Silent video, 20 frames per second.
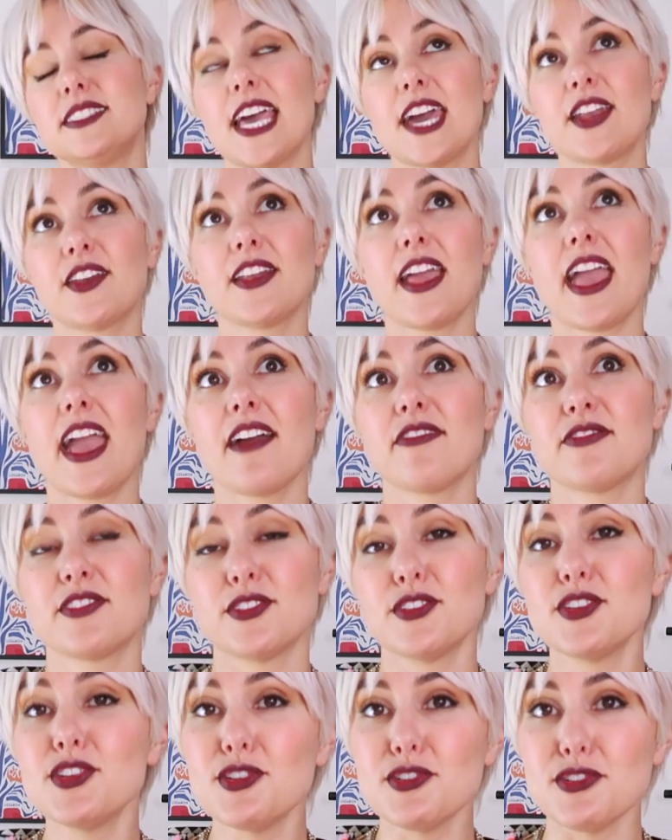Saturday
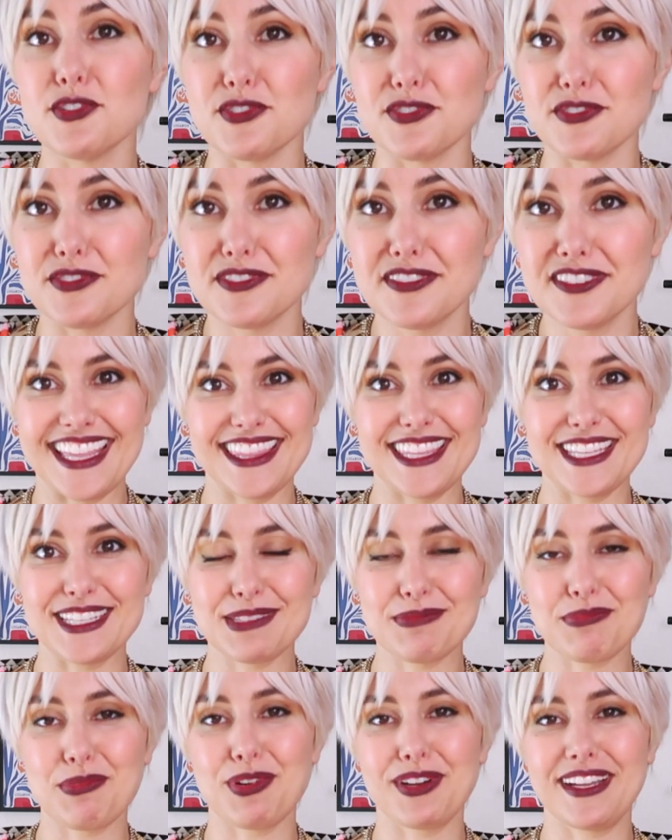afternoon at
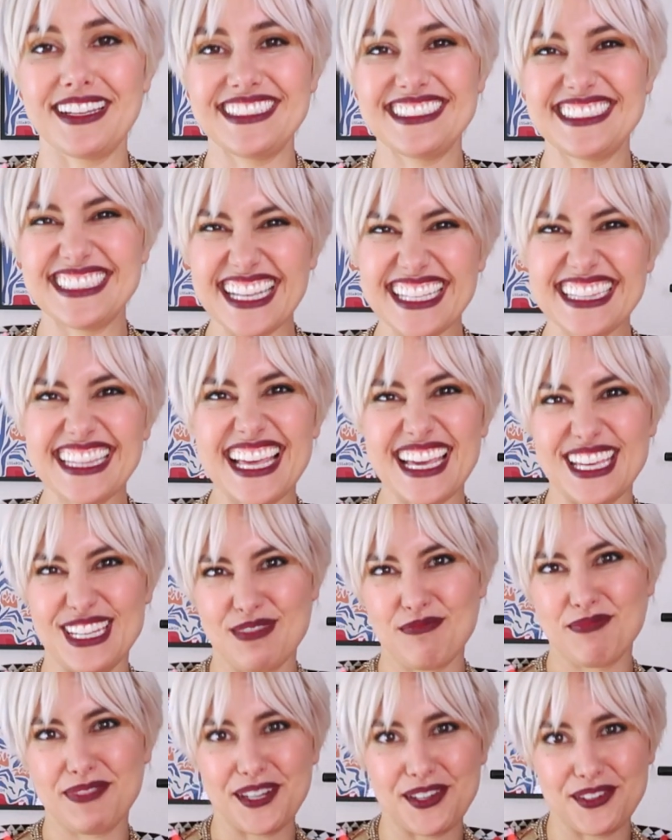this point, deadline
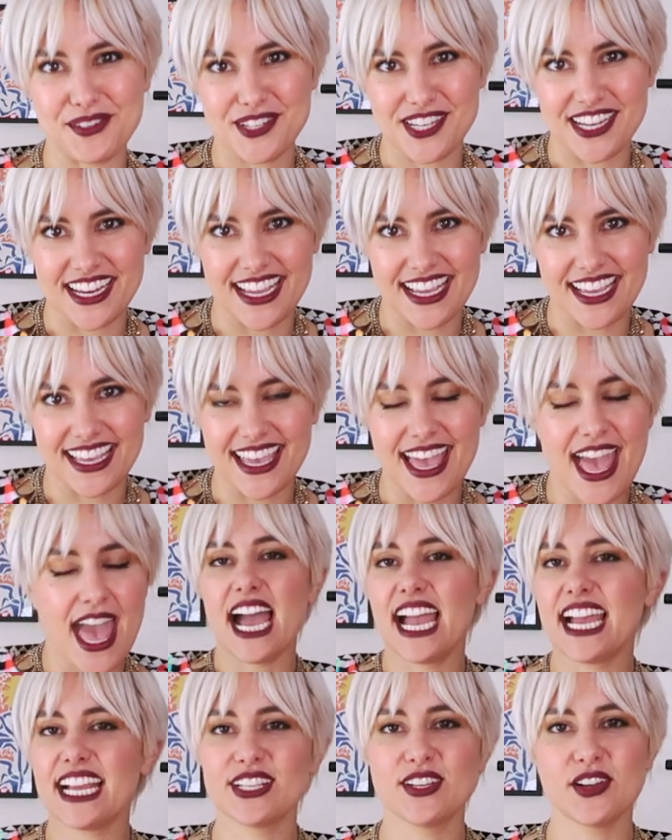approaching,
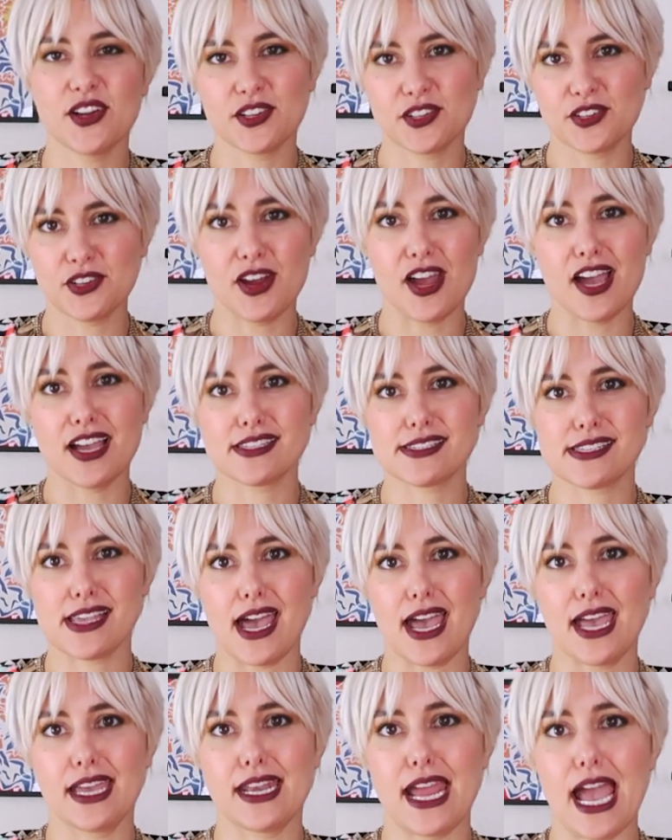I had gone
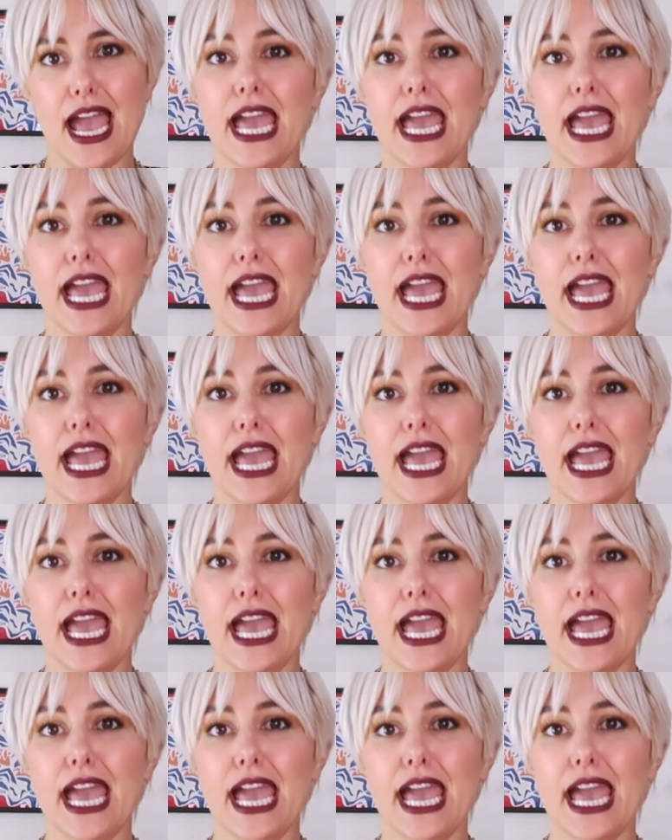cross-eyed.